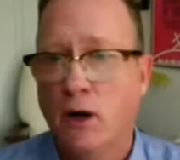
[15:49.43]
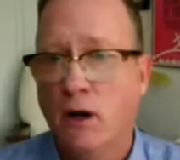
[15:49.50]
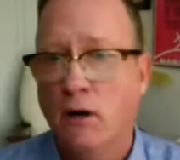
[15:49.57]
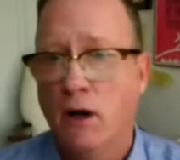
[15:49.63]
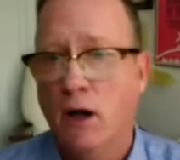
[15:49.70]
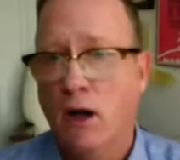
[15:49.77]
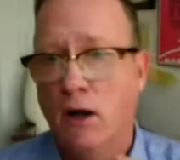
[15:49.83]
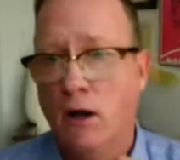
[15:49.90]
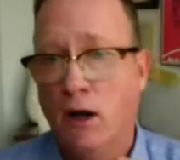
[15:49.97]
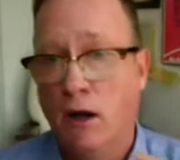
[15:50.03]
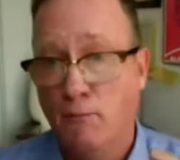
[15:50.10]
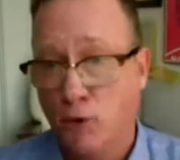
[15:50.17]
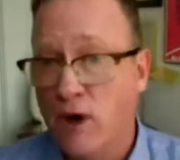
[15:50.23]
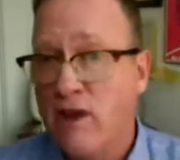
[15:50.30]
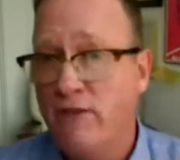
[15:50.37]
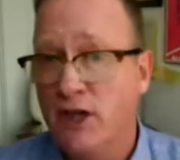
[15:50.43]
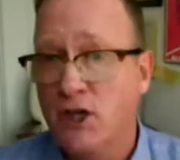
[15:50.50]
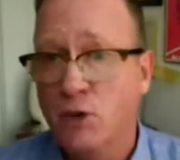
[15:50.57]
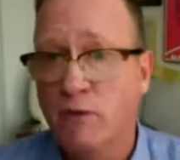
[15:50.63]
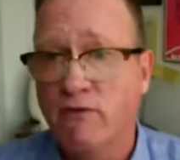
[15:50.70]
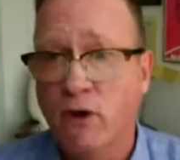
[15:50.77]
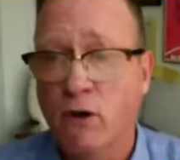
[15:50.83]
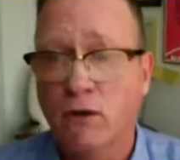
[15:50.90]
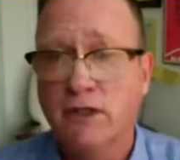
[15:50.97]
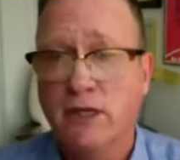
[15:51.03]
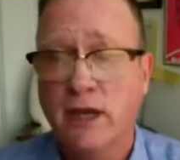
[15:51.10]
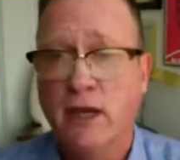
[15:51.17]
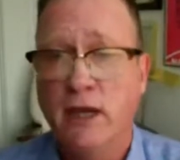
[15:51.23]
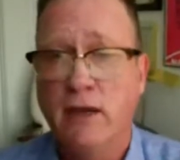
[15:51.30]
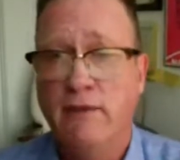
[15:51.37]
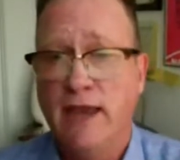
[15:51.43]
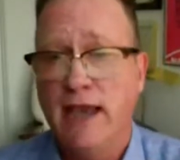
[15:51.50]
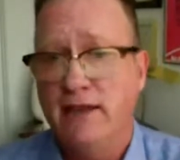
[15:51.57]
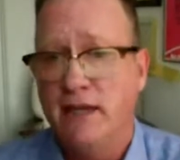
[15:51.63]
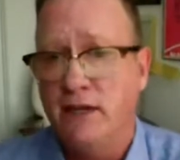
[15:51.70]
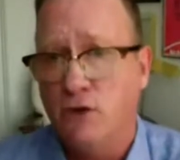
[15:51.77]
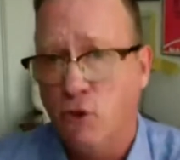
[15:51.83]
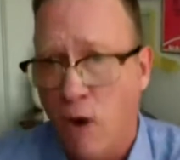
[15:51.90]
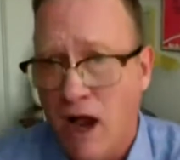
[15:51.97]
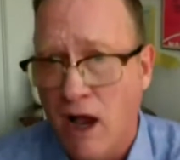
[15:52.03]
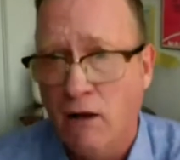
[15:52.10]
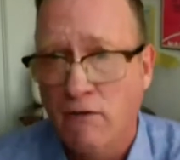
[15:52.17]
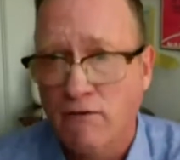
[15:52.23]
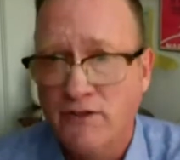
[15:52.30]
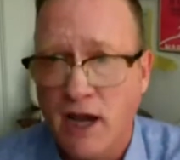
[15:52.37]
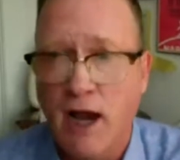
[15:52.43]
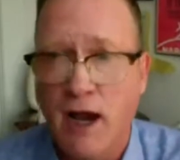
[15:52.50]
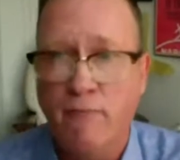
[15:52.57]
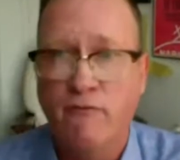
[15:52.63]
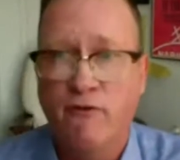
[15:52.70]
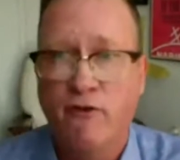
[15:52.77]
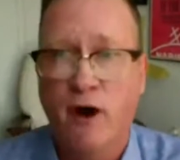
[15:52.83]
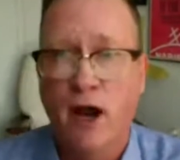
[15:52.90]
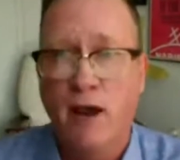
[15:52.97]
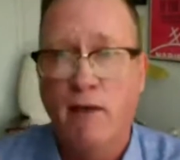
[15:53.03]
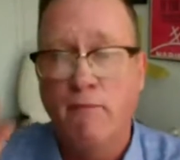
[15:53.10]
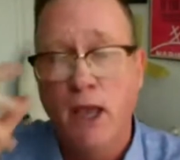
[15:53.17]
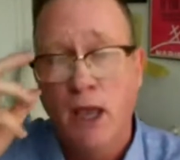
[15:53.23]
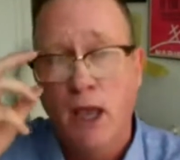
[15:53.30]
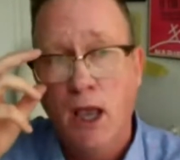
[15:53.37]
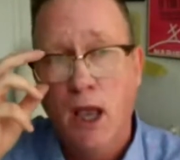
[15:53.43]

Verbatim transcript: a, a, a, previous revolt in the 1812 time frame,